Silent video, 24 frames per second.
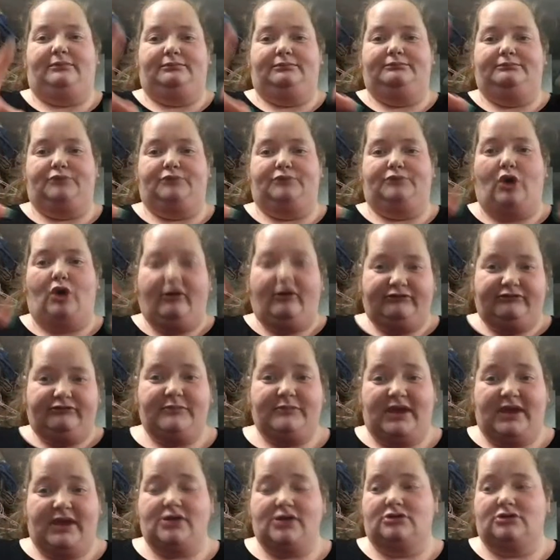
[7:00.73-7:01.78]
coffee
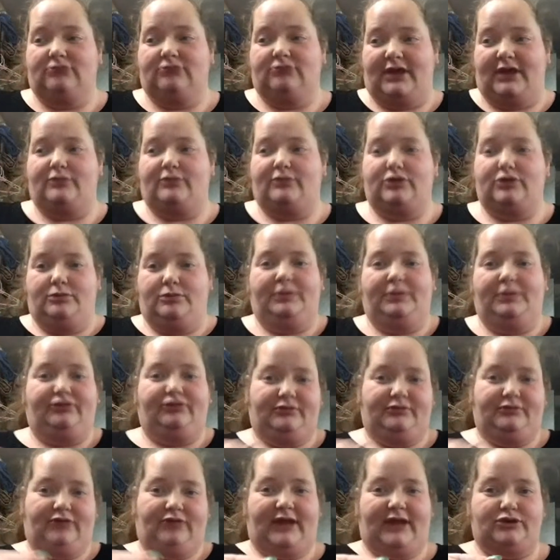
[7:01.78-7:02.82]
maker, like where you put the
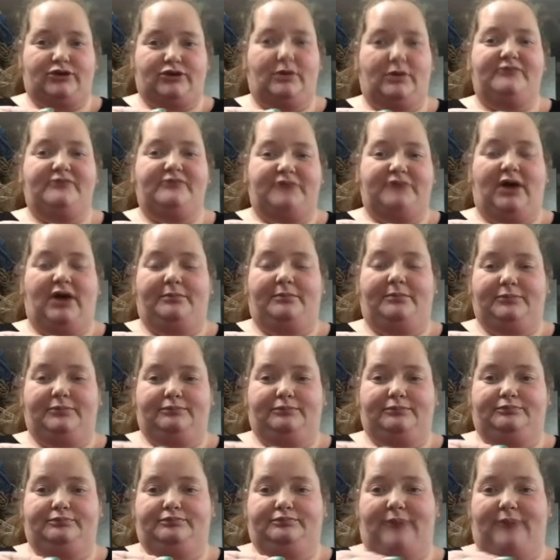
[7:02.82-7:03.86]
like 12-cup
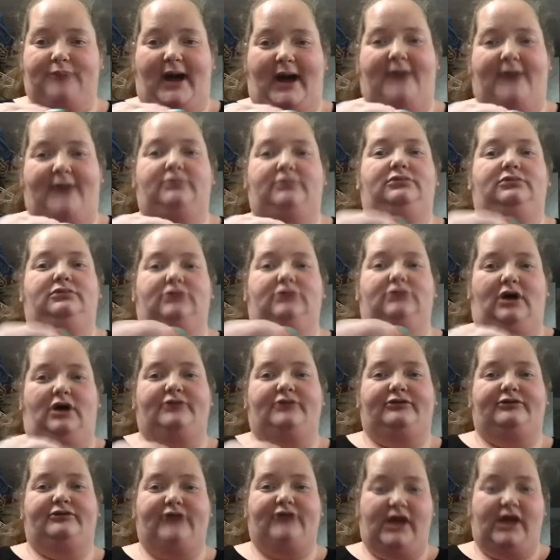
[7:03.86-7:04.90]
pot on the
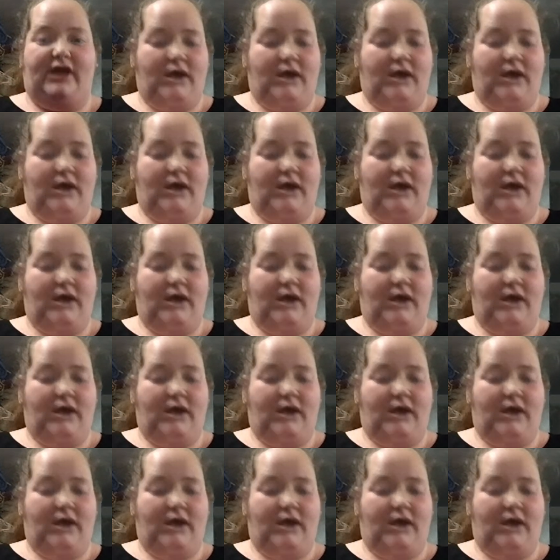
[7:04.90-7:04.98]
thing.